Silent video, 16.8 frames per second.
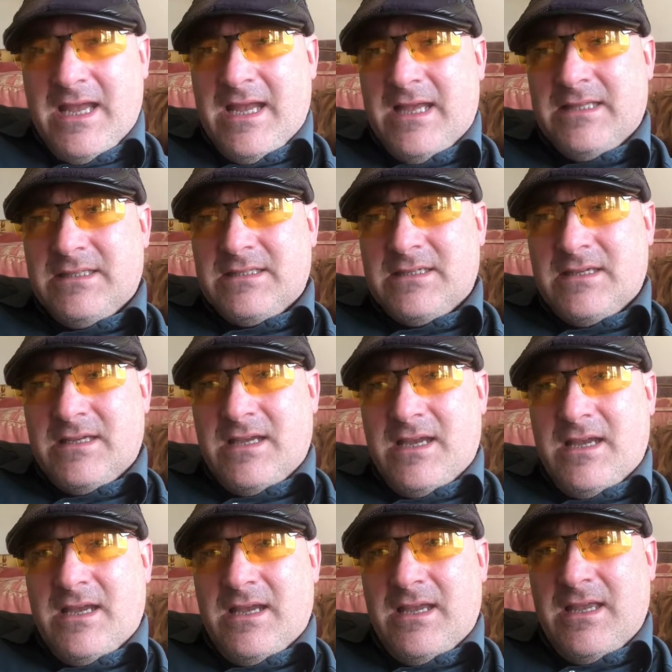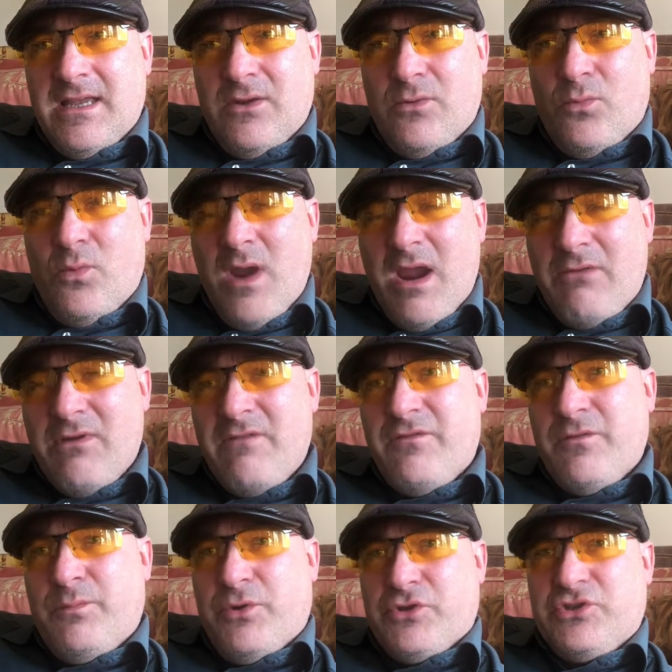And
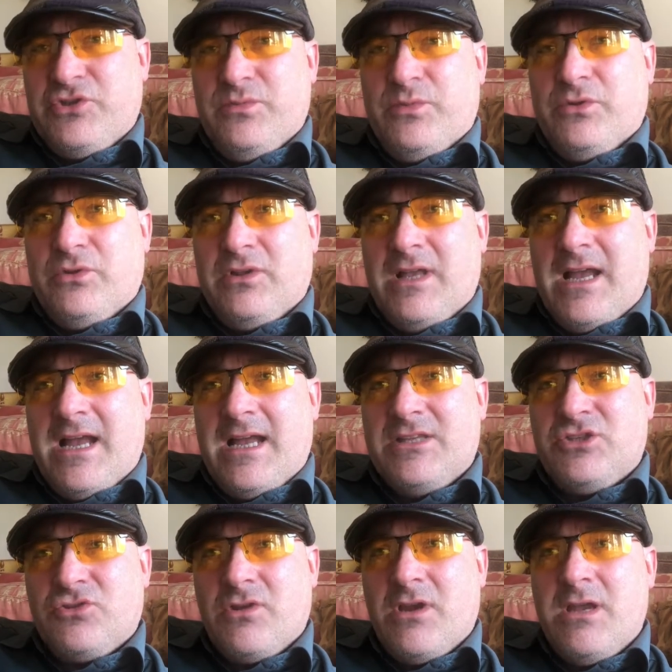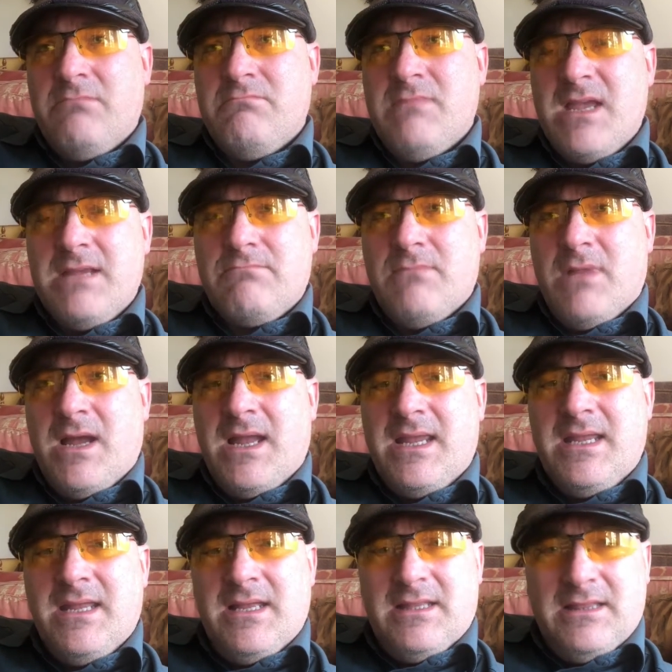wherever possible, I try and make
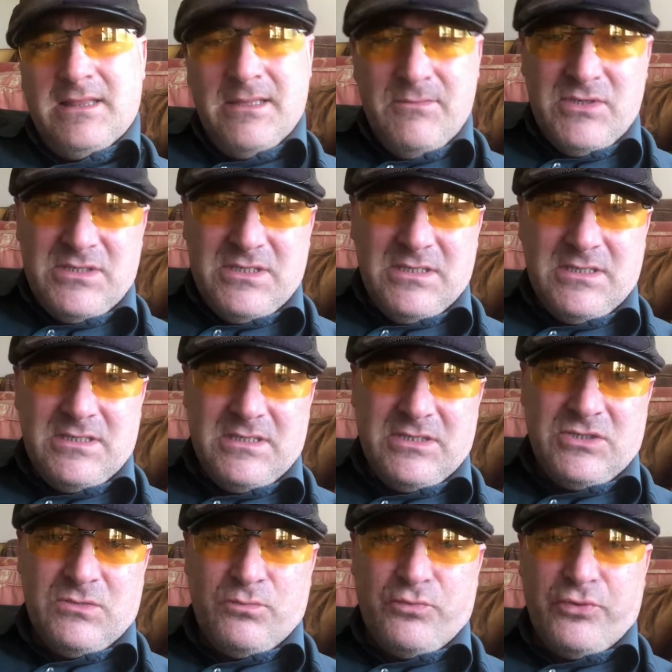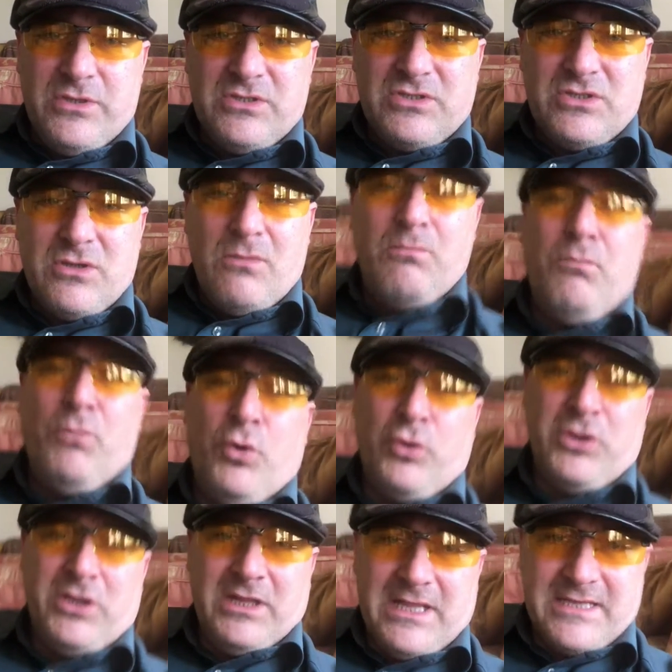my limited edition prints
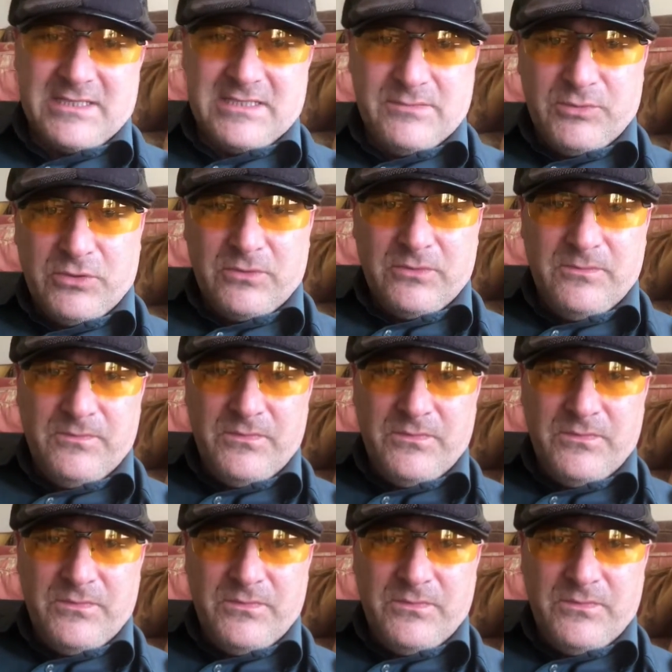more collectible.